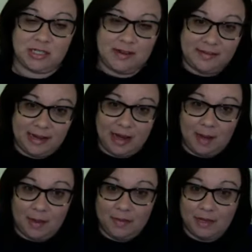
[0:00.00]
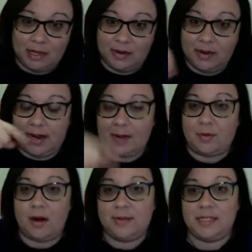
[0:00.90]
definitely comment below, and I
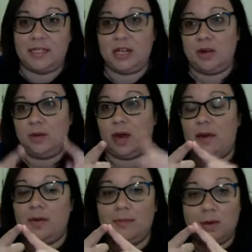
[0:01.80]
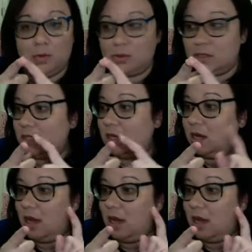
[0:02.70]
promised you I would post